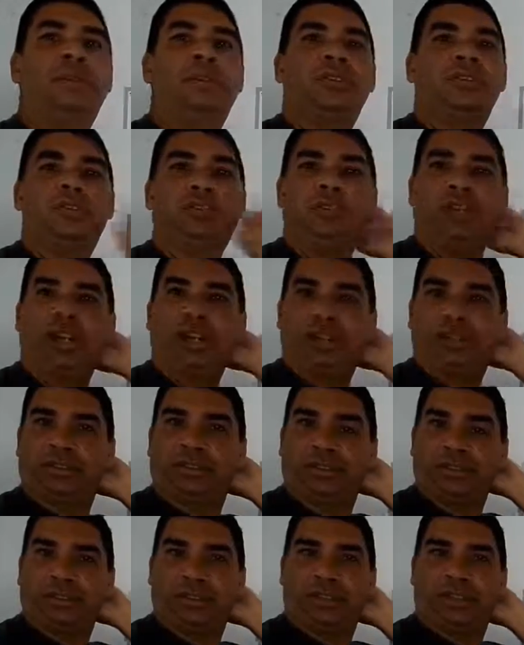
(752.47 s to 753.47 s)

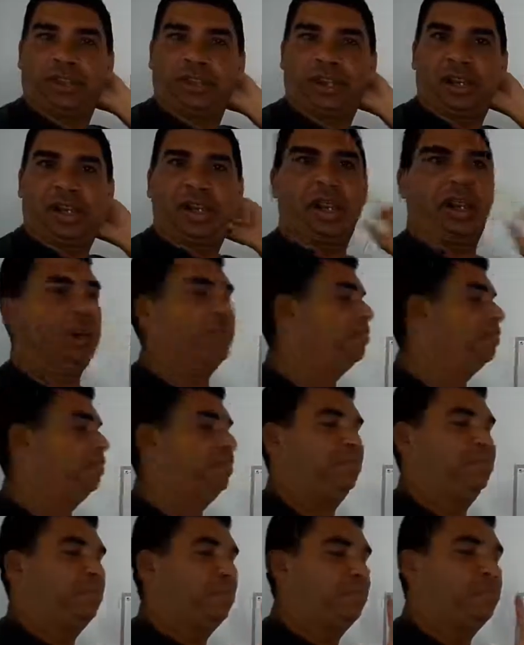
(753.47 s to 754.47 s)
just
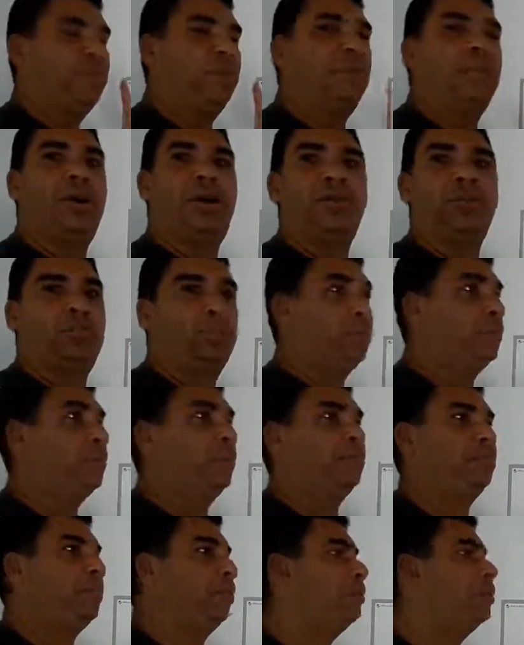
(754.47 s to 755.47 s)
promote,
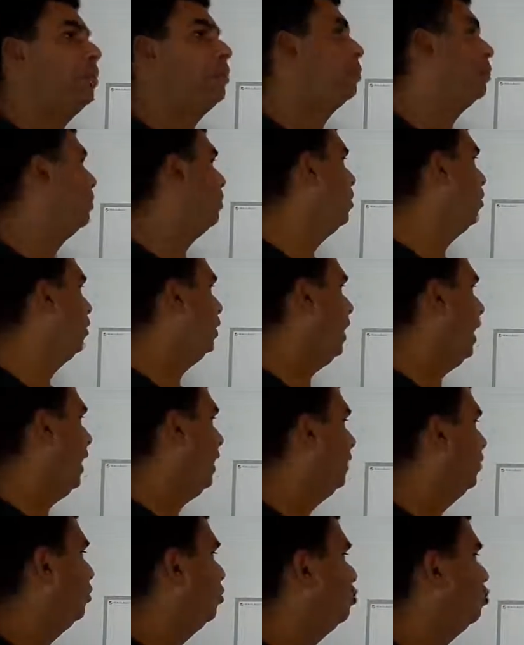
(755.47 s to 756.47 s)

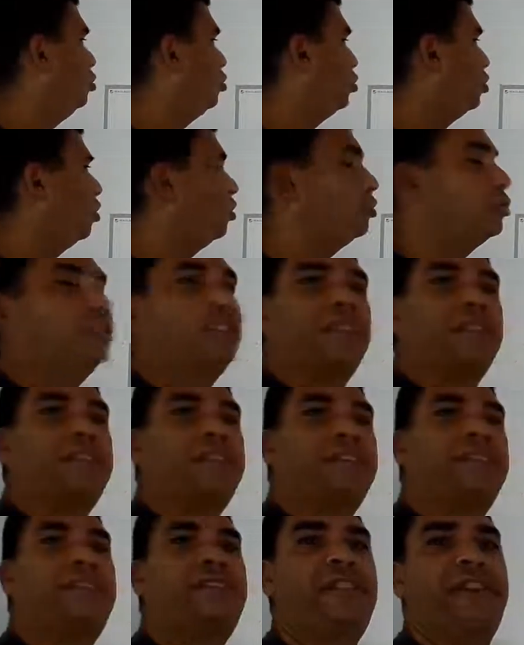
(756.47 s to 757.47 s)
and don't show
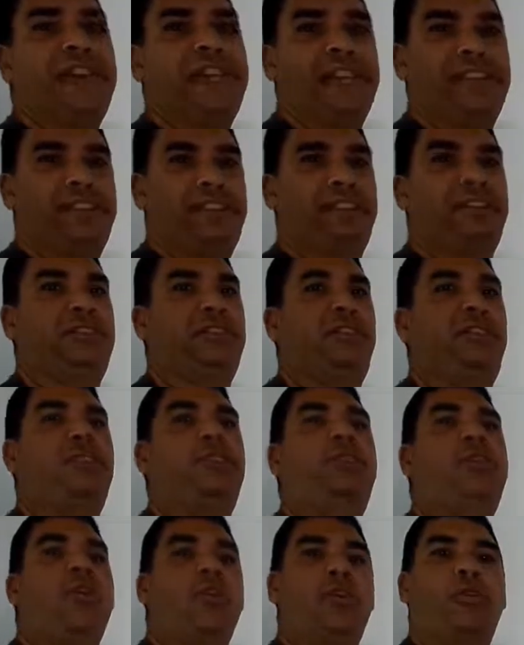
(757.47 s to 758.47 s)
different phases of
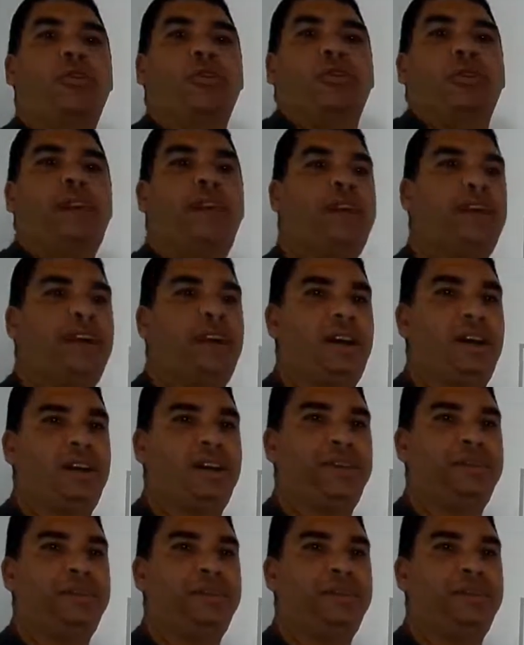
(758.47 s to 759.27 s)
who they are.